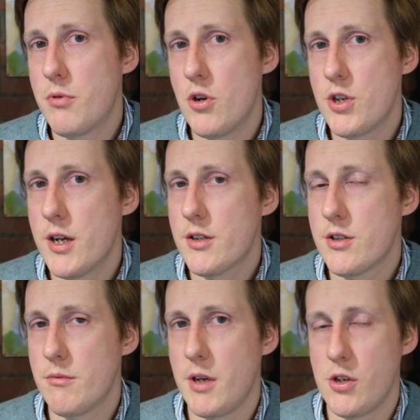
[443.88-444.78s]
to
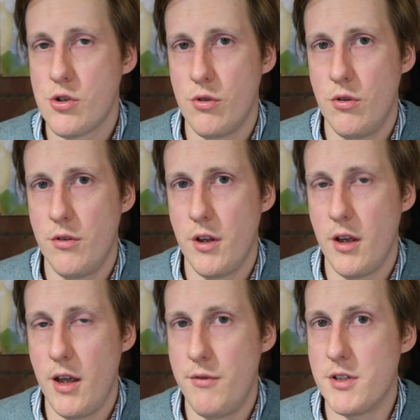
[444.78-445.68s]
projects to make sure
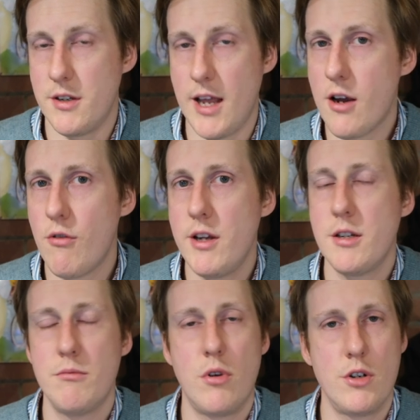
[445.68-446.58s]
that if it's a
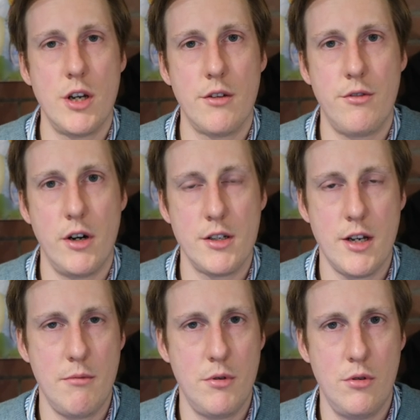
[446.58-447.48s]
decorating project, for
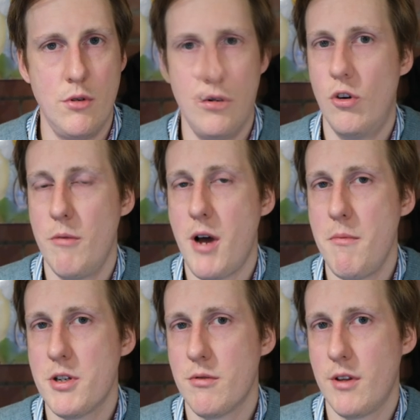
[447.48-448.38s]
example, or it
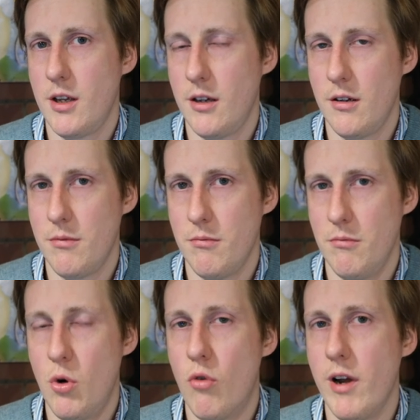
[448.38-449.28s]
might be something
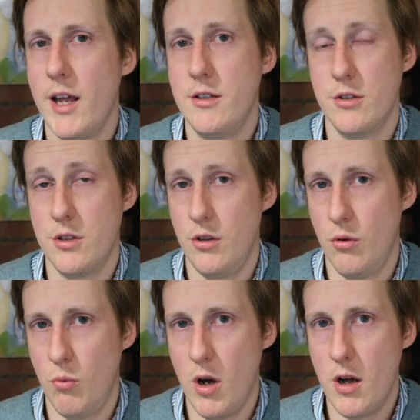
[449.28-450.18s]
more related to
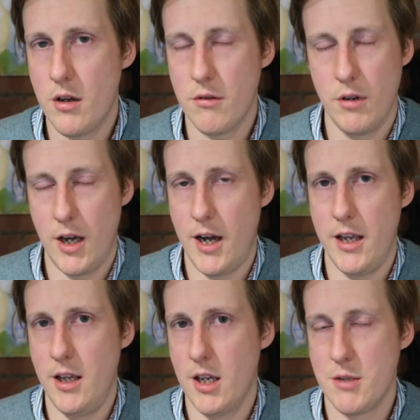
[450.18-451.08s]
your work,
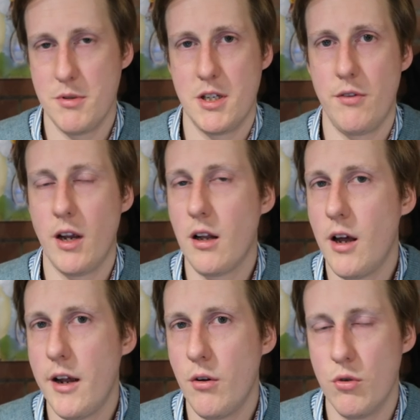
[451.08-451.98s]
that is a specific
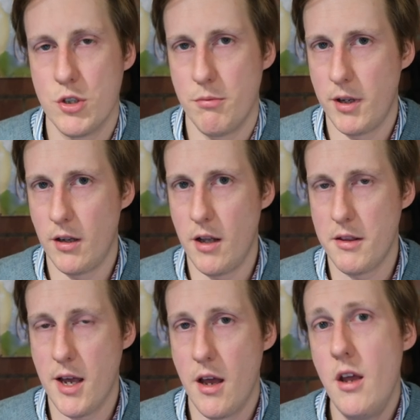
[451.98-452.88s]
client or something
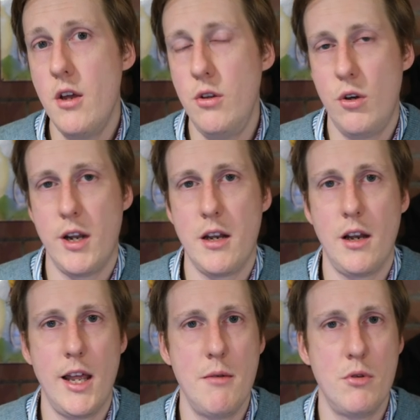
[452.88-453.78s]
like that, you could add
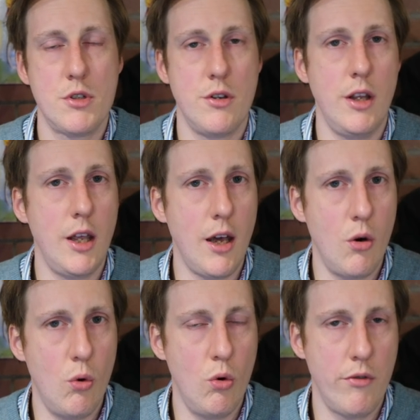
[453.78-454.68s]
a label so that you
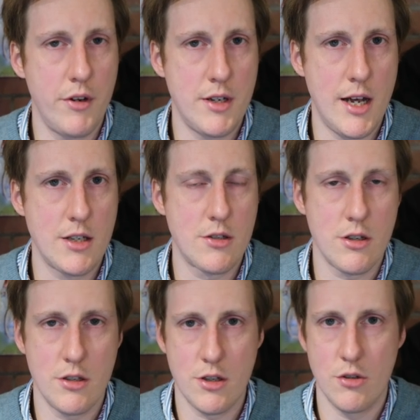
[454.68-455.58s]
get all of the
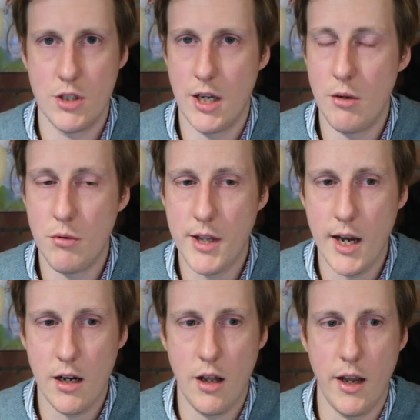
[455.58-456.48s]
tasks associated with
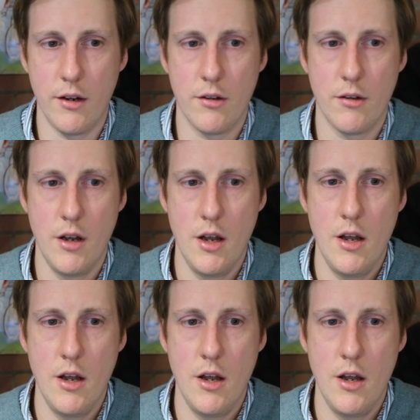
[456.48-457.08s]
that client.